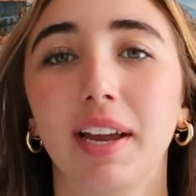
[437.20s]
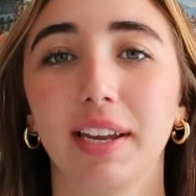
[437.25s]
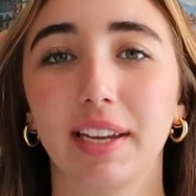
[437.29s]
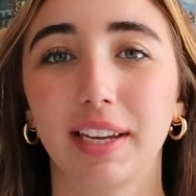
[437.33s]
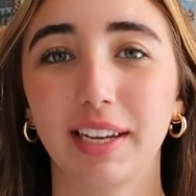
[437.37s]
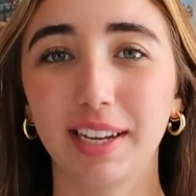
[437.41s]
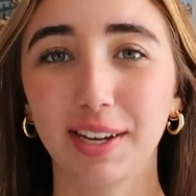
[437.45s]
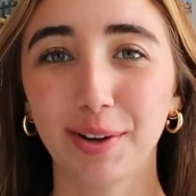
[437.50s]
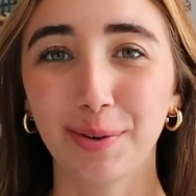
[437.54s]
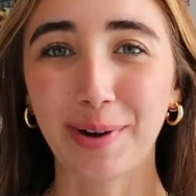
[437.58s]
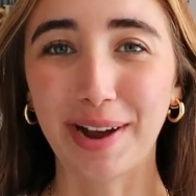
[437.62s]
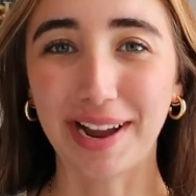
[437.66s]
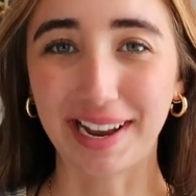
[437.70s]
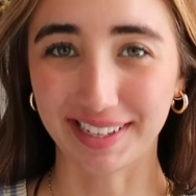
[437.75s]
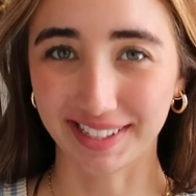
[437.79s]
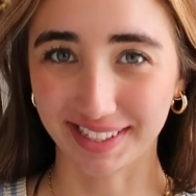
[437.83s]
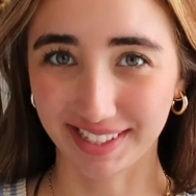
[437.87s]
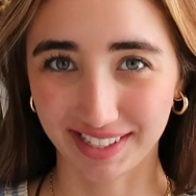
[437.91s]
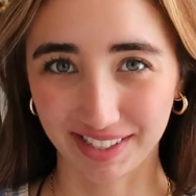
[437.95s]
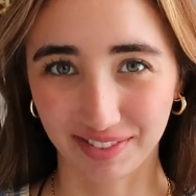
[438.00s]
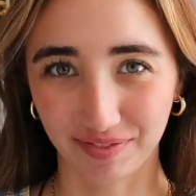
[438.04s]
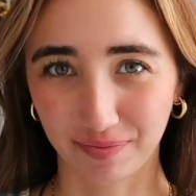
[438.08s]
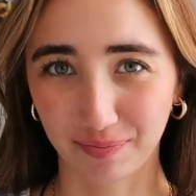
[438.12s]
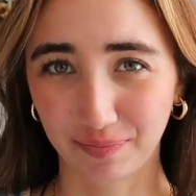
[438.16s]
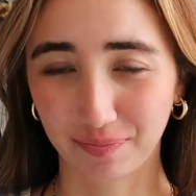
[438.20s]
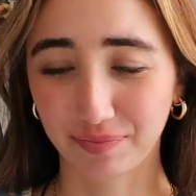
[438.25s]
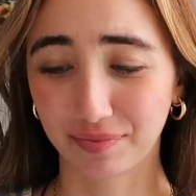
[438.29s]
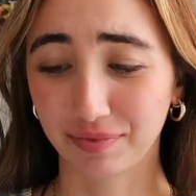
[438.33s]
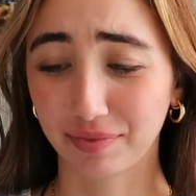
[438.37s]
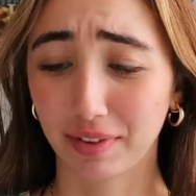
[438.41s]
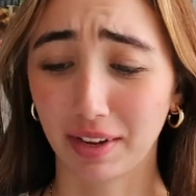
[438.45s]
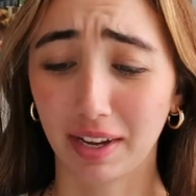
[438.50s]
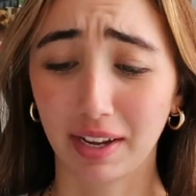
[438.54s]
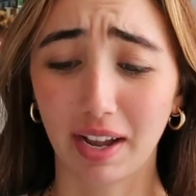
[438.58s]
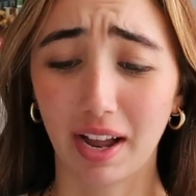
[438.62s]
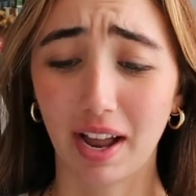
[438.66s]
US,
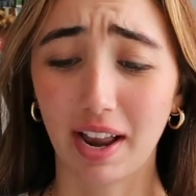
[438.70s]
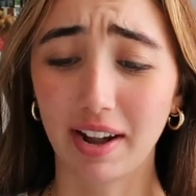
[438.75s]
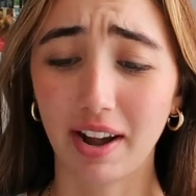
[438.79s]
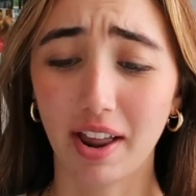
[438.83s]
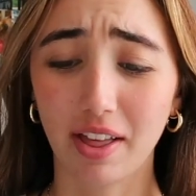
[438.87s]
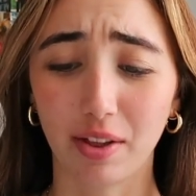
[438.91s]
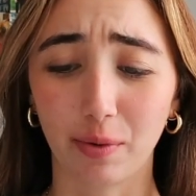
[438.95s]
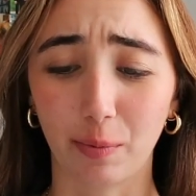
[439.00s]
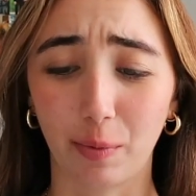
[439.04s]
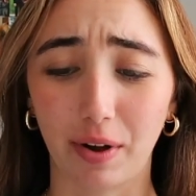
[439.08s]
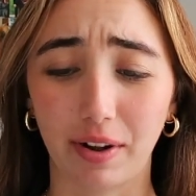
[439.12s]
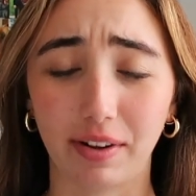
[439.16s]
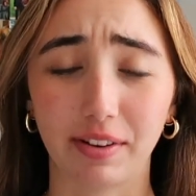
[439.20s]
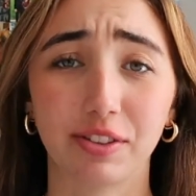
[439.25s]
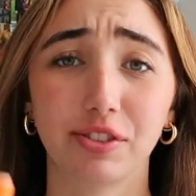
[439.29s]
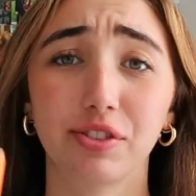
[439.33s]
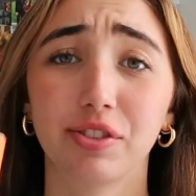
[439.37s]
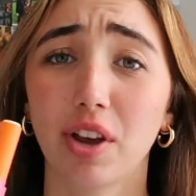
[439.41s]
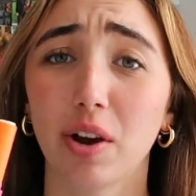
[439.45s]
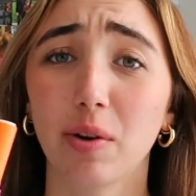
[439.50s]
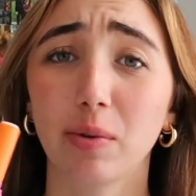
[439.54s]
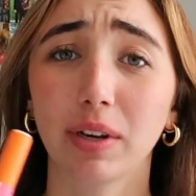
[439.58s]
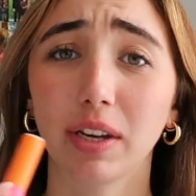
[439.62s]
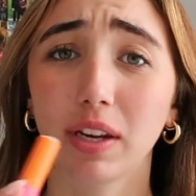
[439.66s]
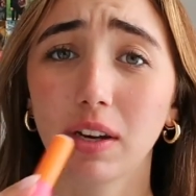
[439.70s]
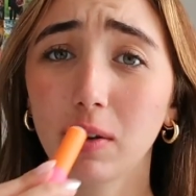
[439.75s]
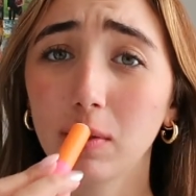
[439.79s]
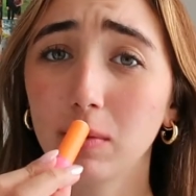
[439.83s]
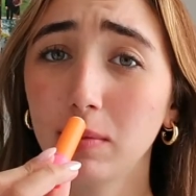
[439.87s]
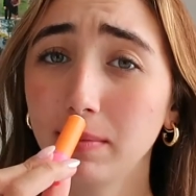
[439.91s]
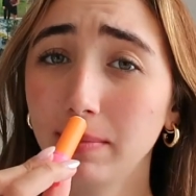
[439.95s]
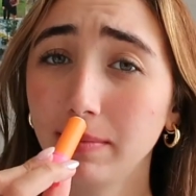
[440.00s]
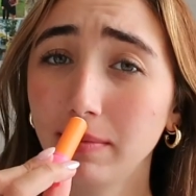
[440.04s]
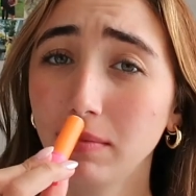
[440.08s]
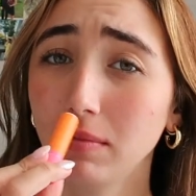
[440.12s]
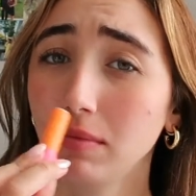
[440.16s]
another one, so cute,
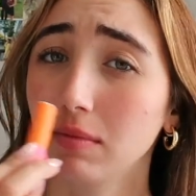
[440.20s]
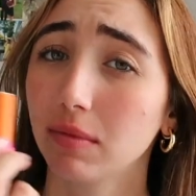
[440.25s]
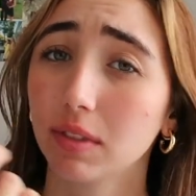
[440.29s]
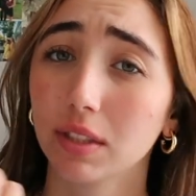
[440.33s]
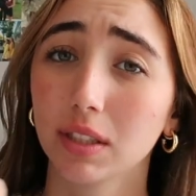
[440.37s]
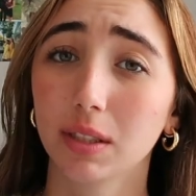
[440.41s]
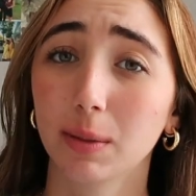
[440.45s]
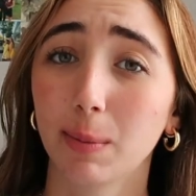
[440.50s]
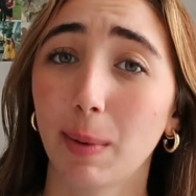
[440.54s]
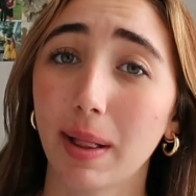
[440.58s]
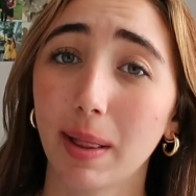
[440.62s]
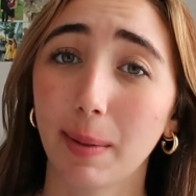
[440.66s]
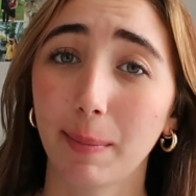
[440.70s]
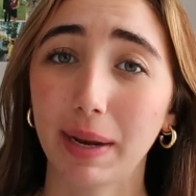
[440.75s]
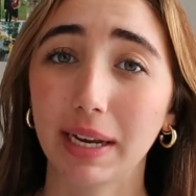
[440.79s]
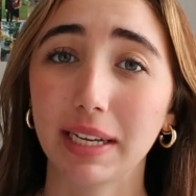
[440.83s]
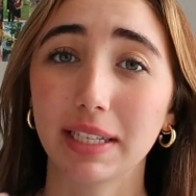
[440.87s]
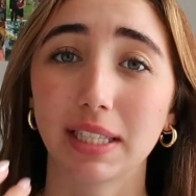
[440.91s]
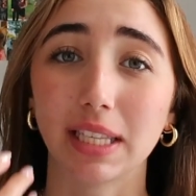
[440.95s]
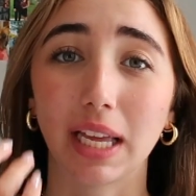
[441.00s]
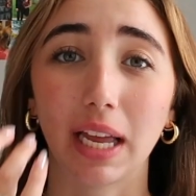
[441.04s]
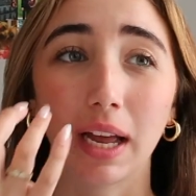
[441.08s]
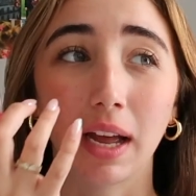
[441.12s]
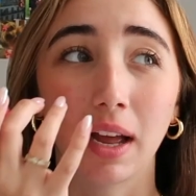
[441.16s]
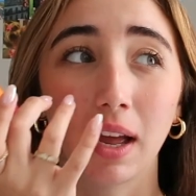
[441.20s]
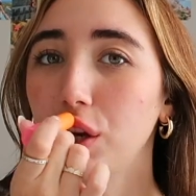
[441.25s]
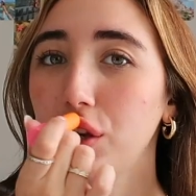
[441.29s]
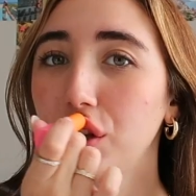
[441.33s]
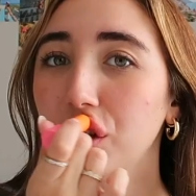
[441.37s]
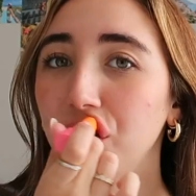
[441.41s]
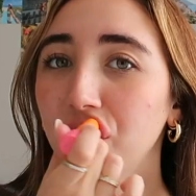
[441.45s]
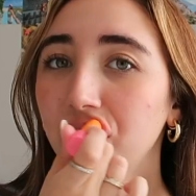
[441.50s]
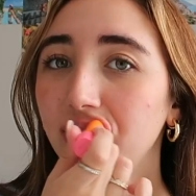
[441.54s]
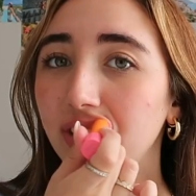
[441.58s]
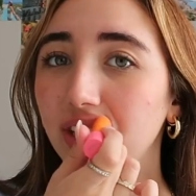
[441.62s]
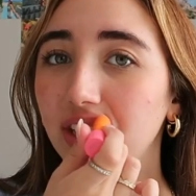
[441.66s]
smell amazing. It
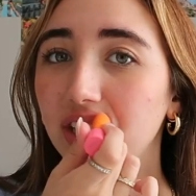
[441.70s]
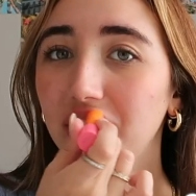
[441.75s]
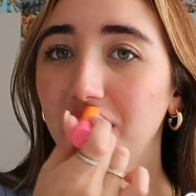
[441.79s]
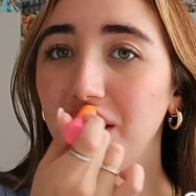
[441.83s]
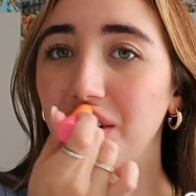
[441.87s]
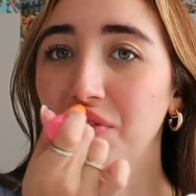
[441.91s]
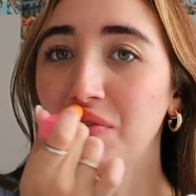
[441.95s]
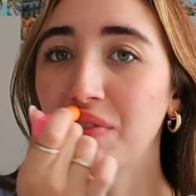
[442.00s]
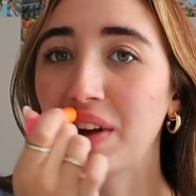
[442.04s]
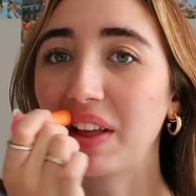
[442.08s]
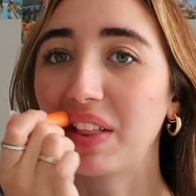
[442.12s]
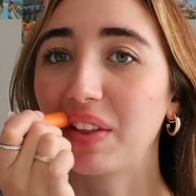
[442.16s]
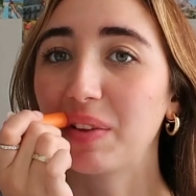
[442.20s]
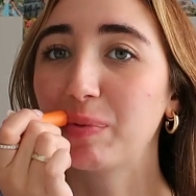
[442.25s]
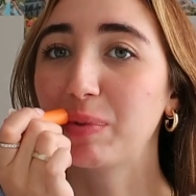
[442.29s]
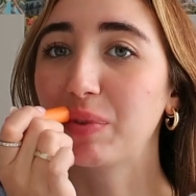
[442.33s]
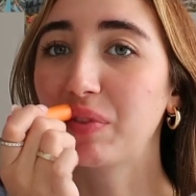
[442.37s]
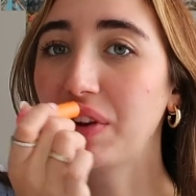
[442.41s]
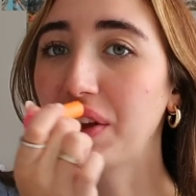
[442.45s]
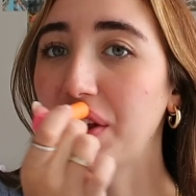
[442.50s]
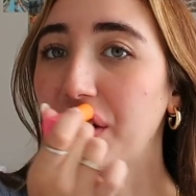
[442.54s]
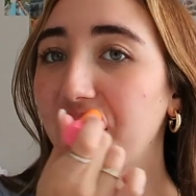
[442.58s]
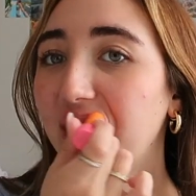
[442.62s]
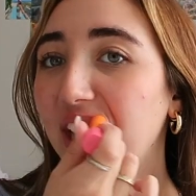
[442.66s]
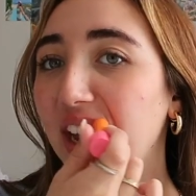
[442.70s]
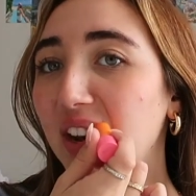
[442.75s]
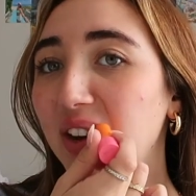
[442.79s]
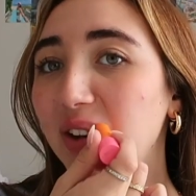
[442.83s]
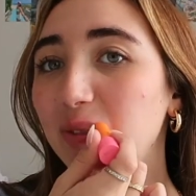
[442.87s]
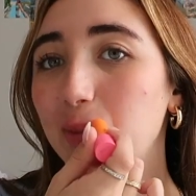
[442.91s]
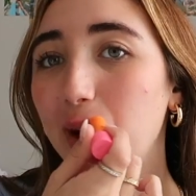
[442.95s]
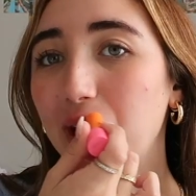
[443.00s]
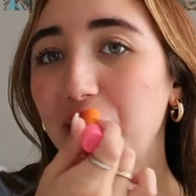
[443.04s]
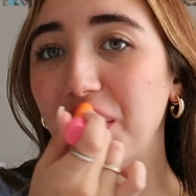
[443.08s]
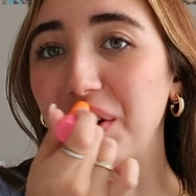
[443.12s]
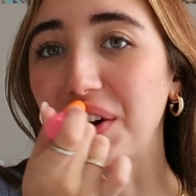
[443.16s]
doesn't really leave my lips feeling any
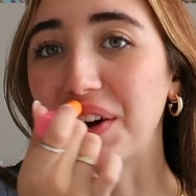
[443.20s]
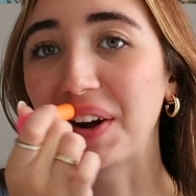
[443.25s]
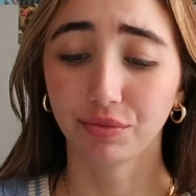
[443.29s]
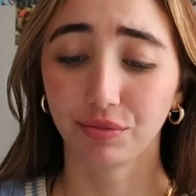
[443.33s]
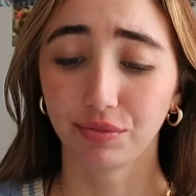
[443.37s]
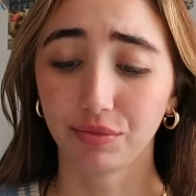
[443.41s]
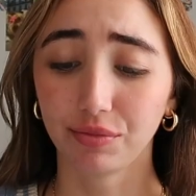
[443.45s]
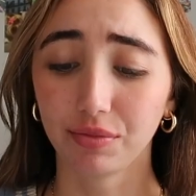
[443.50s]
better.